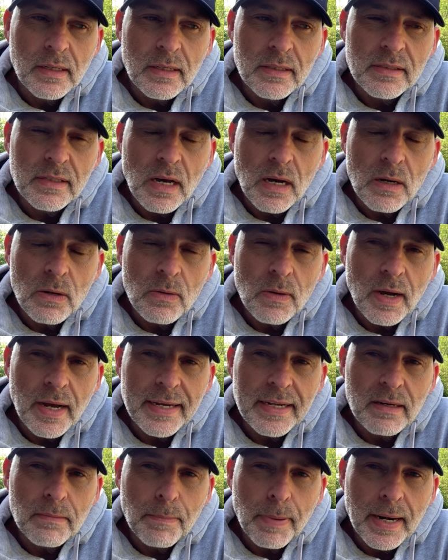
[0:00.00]
so I
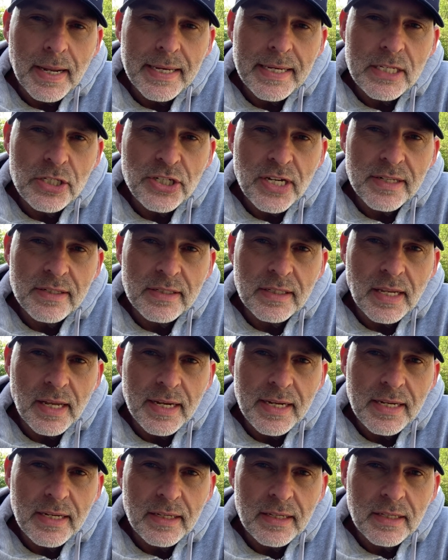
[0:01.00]
complained
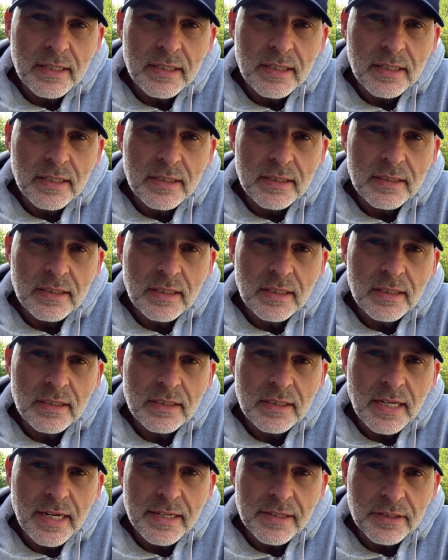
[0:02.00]
yesterday
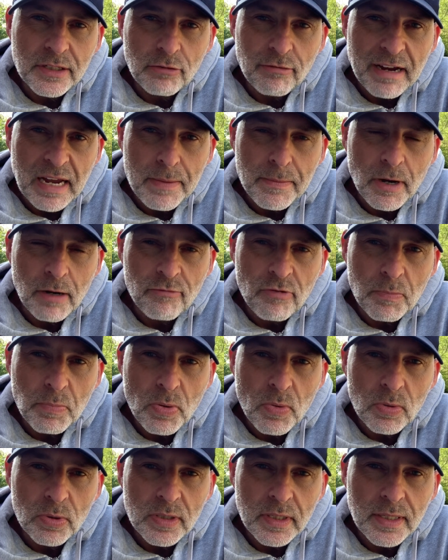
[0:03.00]
to Instagram I
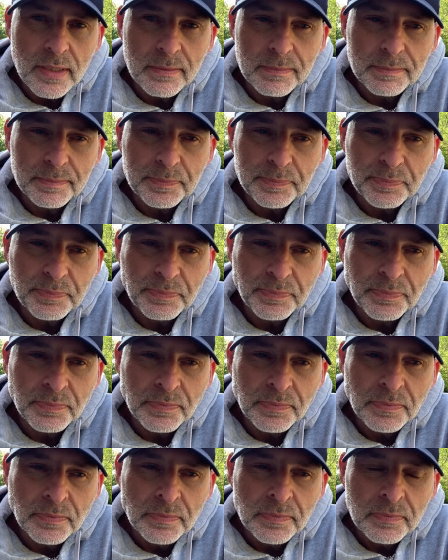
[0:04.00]
reported it
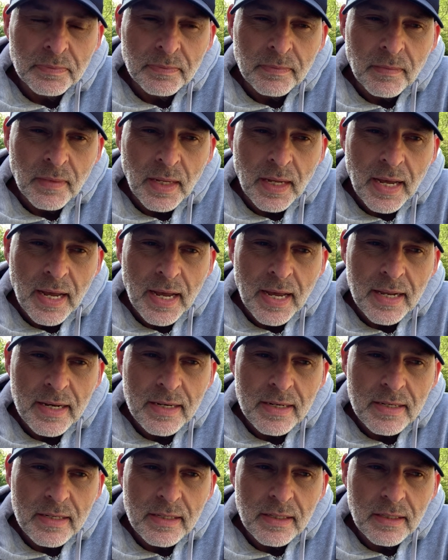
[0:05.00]

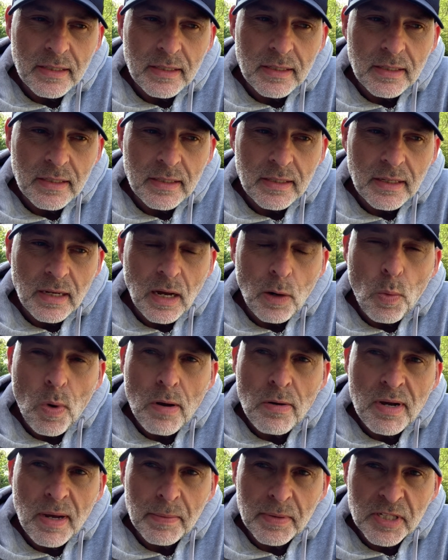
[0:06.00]
and I
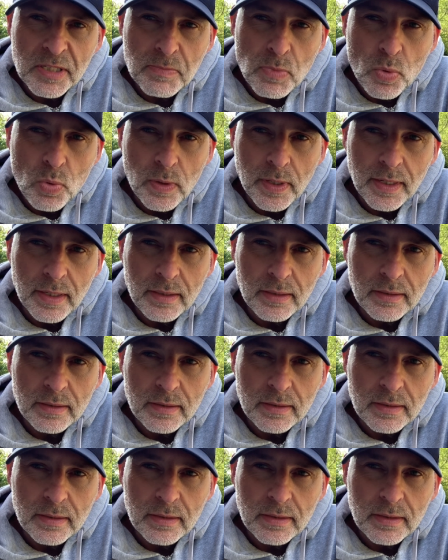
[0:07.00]
woke up this morning
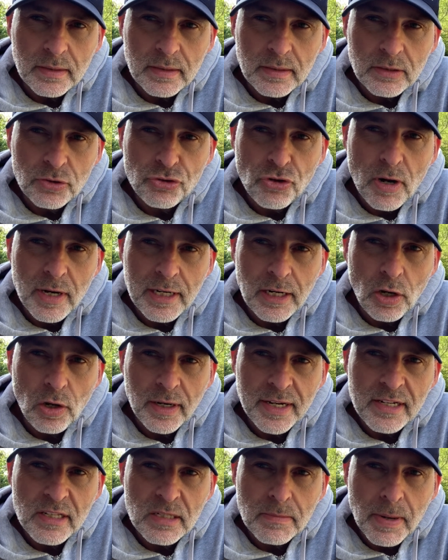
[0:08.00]
trying to
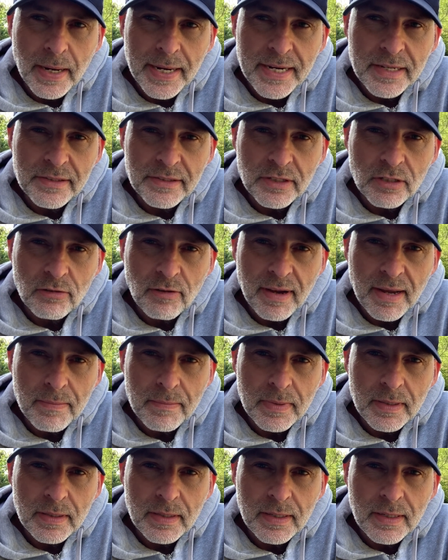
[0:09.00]
log into my
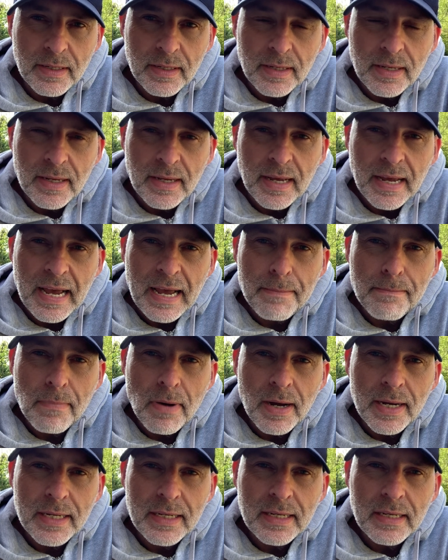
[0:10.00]
Instagram and
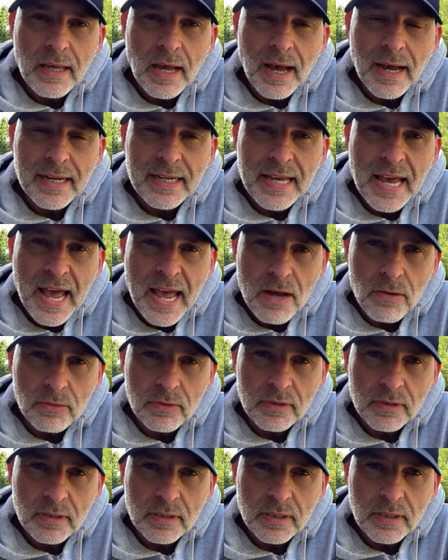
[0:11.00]
my
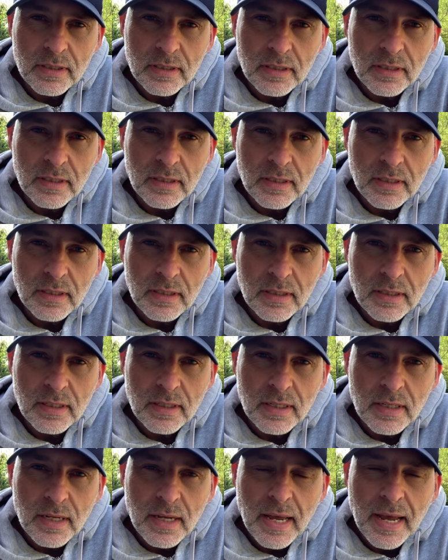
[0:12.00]
account
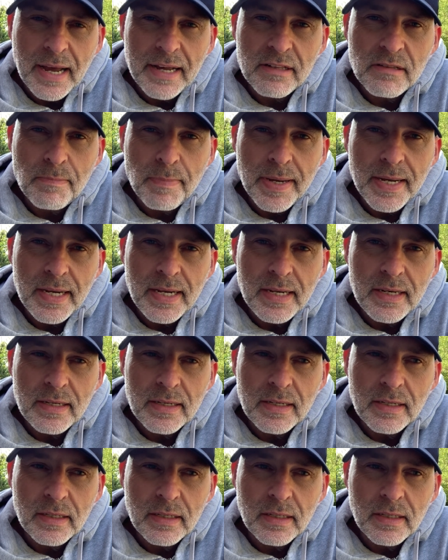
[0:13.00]
has
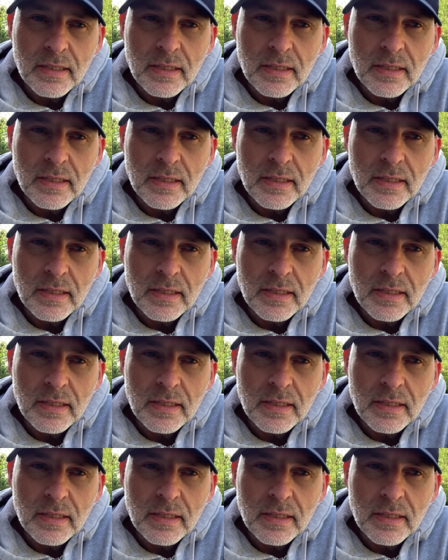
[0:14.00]
been